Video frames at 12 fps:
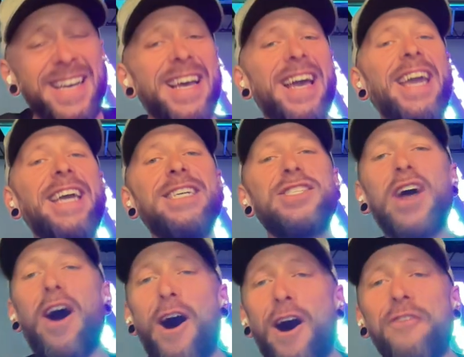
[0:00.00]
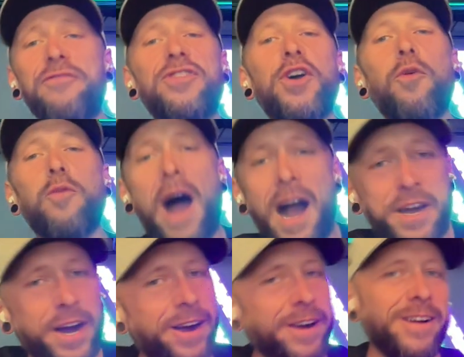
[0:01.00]
He is off the
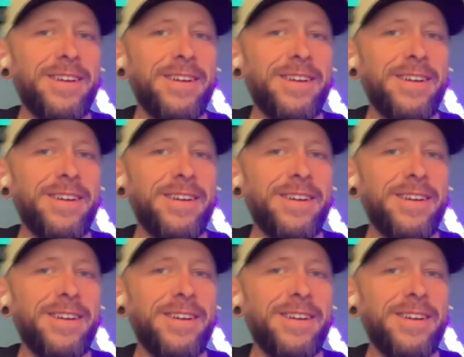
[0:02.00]
rocker.